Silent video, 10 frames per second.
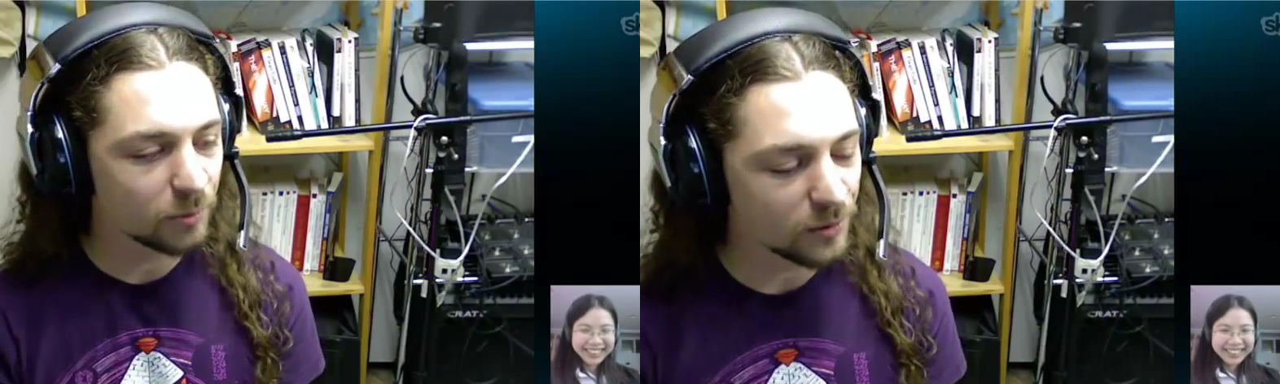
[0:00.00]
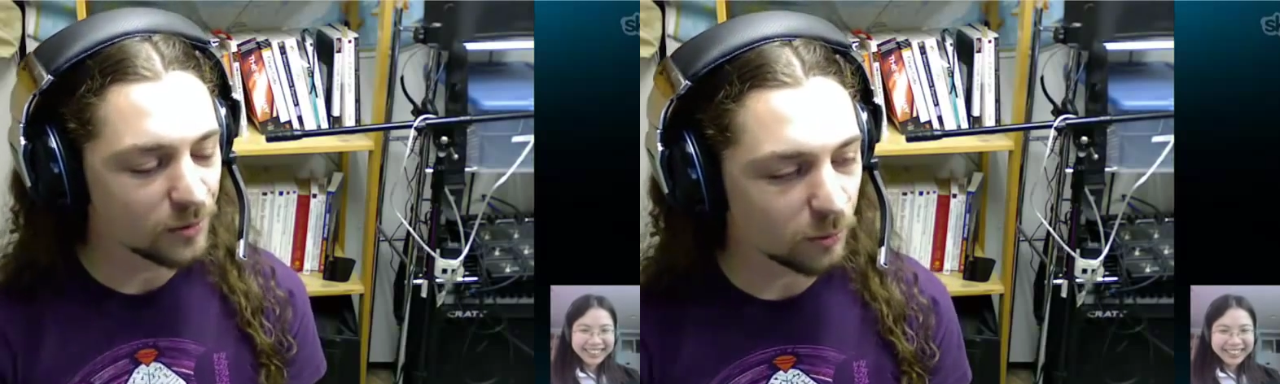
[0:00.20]

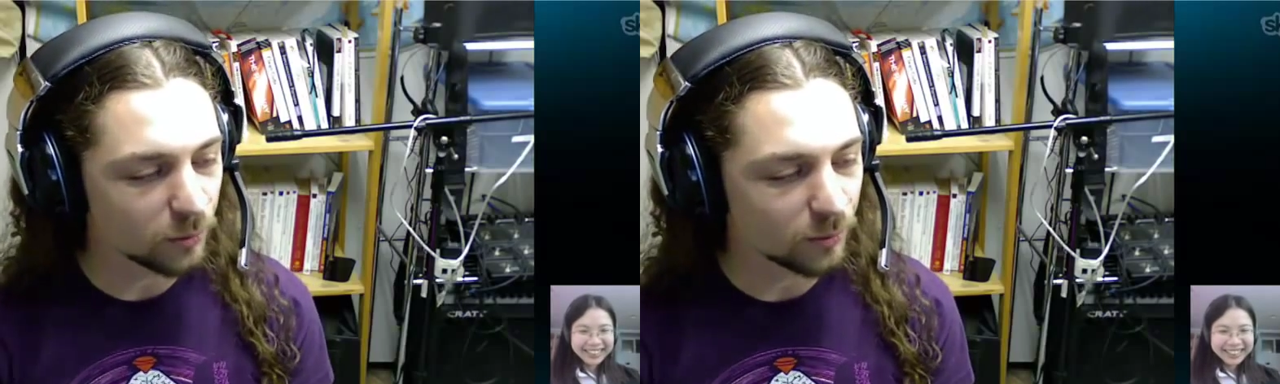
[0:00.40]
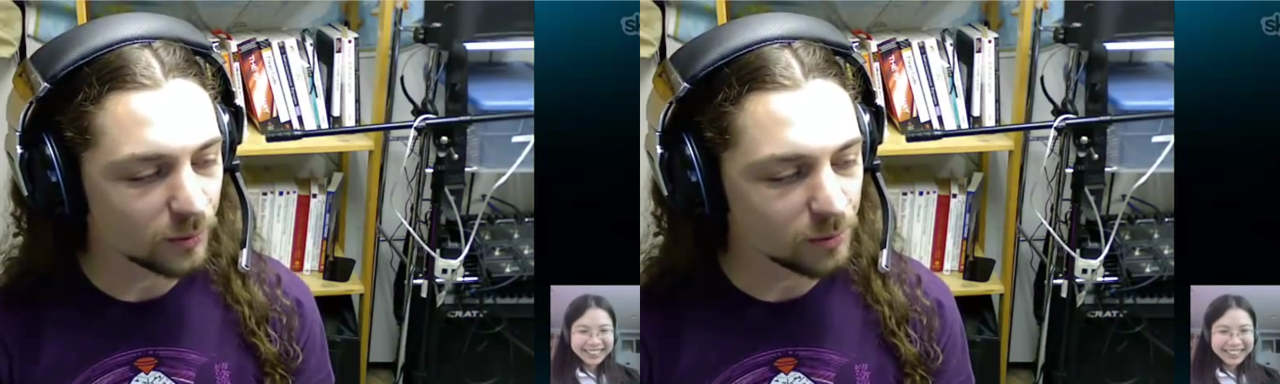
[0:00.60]
Speaker 1: What was
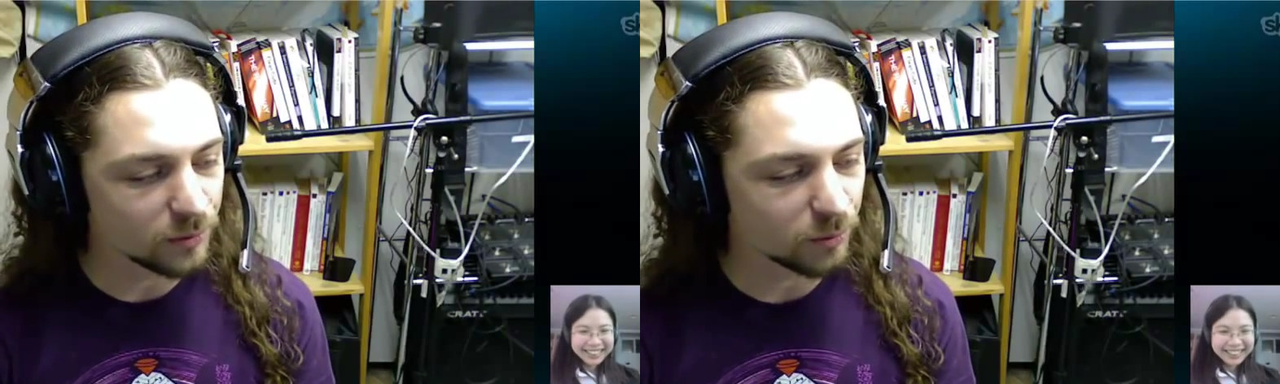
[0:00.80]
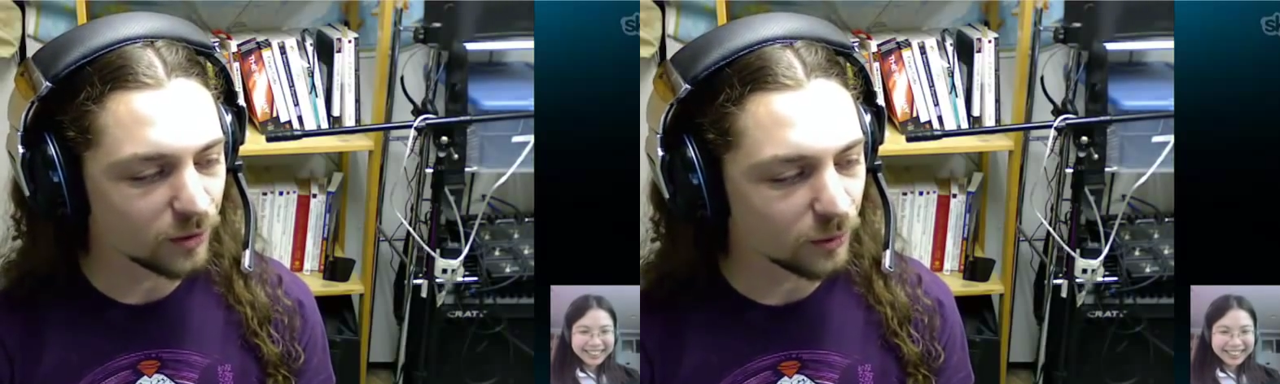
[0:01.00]
what
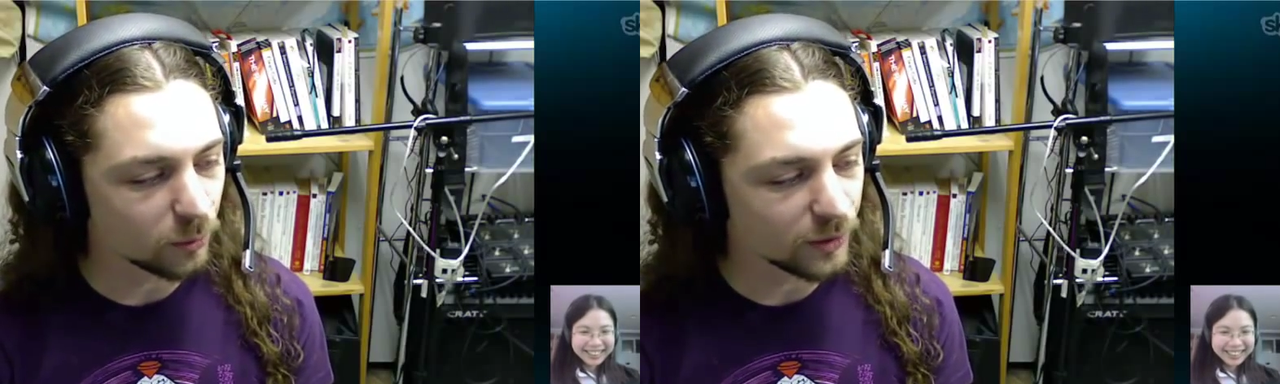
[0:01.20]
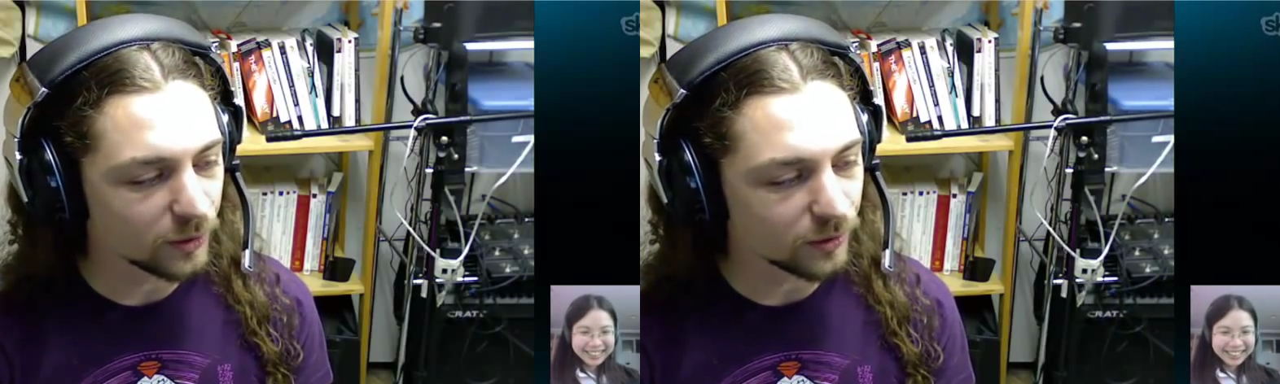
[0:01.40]
was one of the
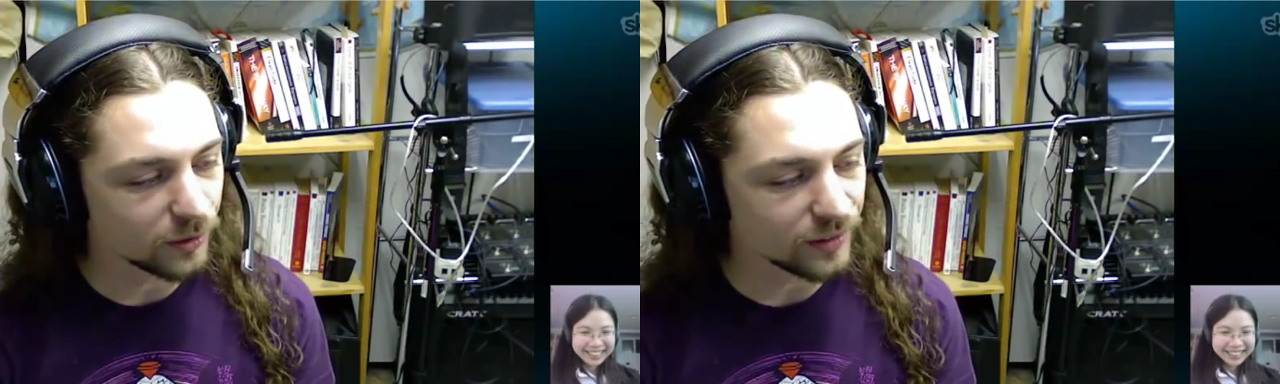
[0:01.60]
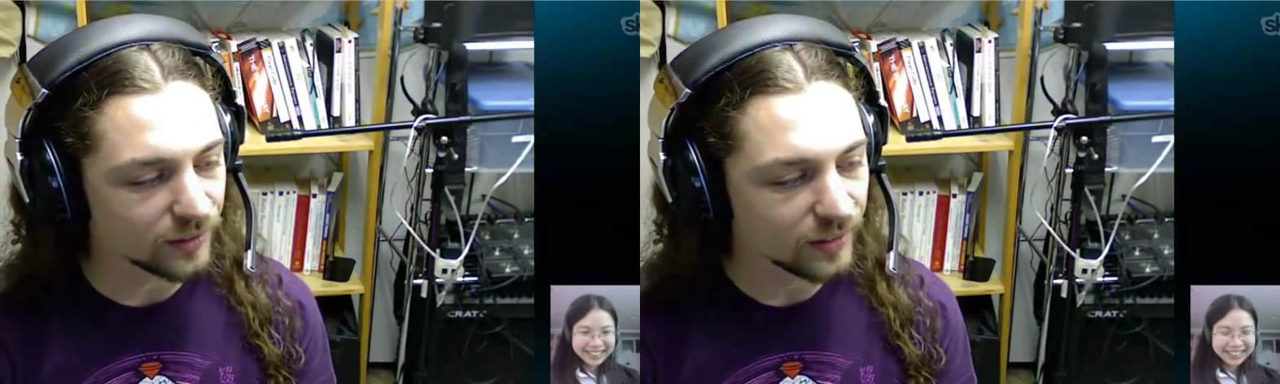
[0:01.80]
weirder
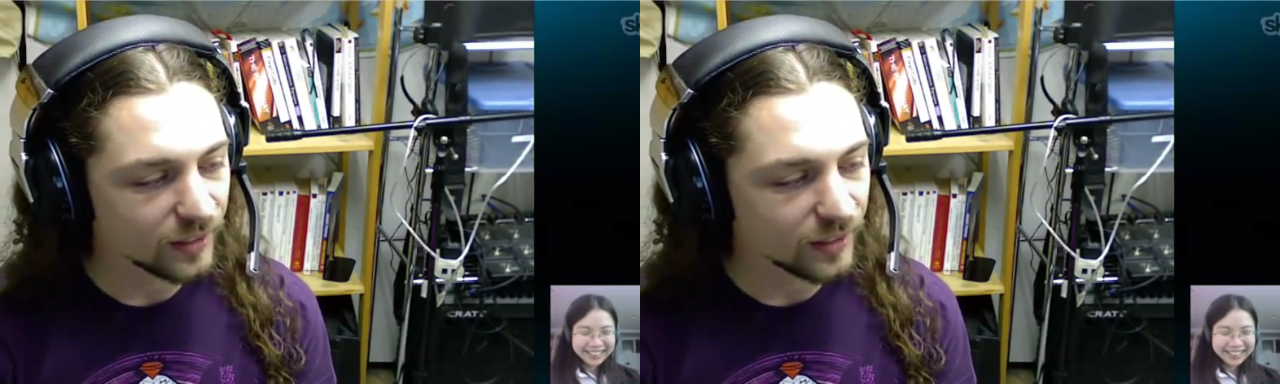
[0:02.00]
things?